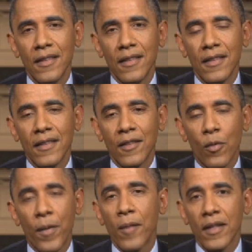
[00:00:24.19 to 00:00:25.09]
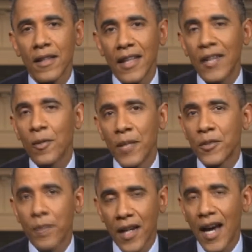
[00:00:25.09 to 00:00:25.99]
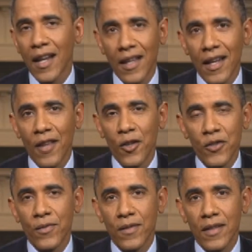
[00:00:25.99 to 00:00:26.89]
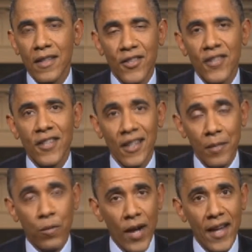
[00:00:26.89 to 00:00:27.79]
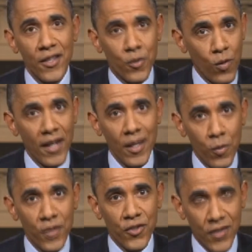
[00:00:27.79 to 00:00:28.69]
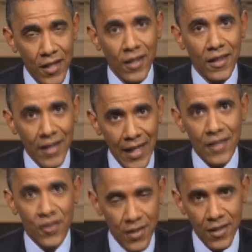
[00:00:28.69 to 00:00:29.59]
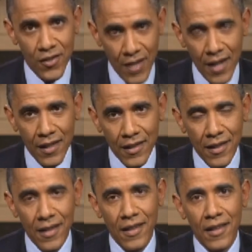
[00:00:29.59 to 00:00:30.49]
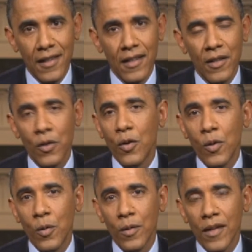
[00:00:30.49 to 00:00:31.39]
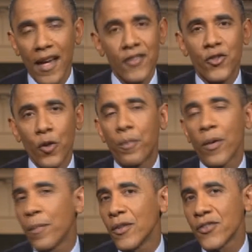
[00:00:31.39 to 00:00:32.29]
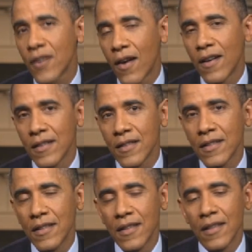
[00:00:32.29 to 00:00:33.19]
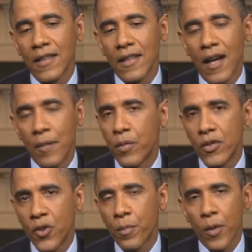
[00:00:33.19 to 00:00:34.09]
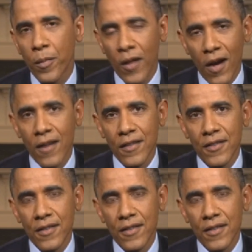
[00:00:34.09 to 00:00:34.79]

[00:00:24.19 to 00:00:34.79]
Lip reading: Republican leader, Mitch McConnell, and others consistently praised when he was still in the Senate, who has two Purple Stars, two Purple Hearts,